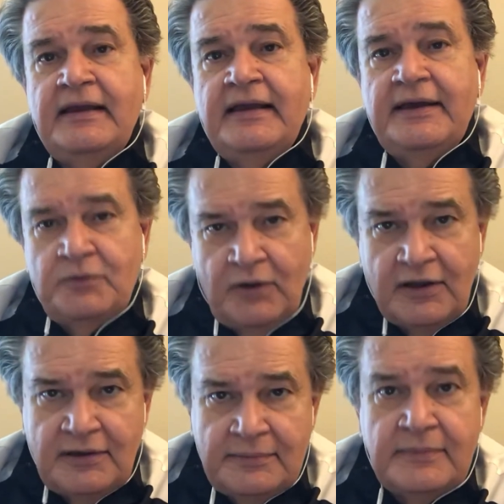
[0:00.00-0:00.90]
and
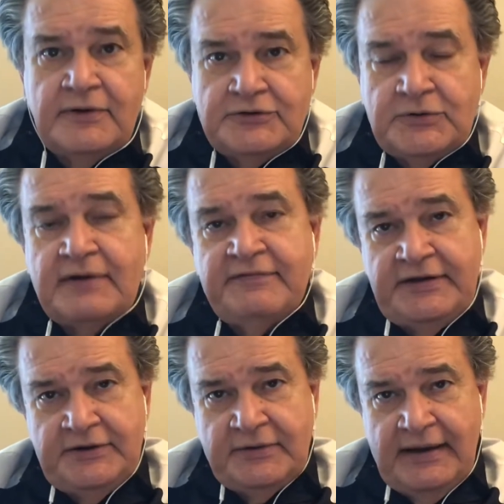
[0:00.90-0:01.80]
welcome to our
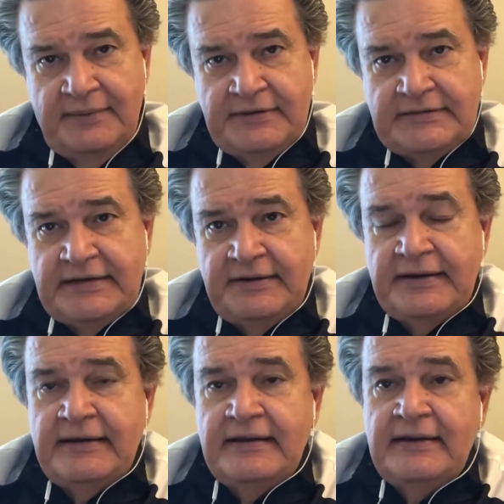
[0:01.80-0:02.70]
video commentary.